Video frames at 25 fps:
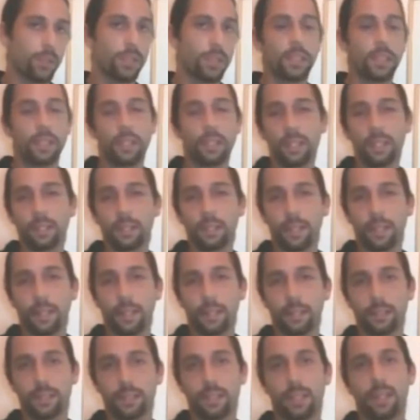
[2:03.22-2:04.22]
or an
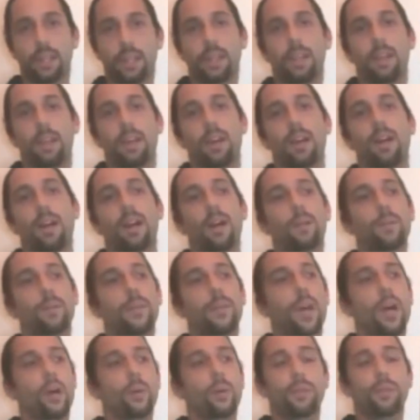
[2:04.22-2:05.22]
index.
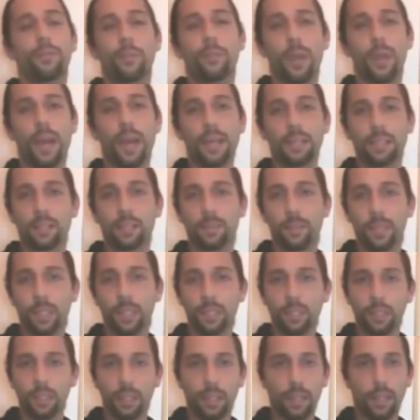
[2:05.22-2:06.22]
Now, if you ask
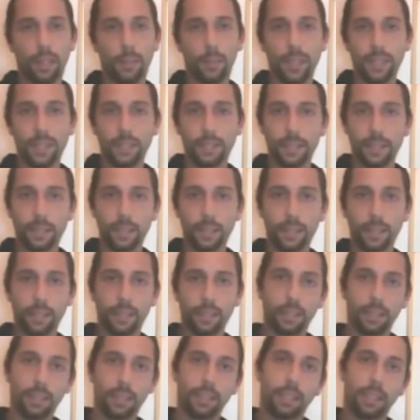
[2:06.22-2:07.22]
me,
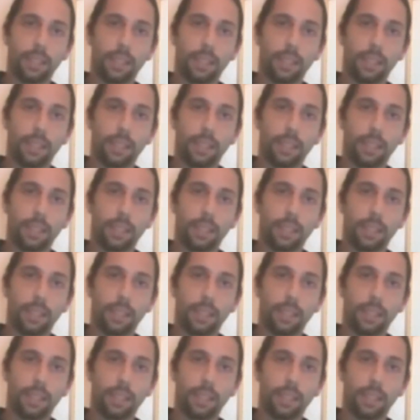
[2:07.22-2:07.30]
basically,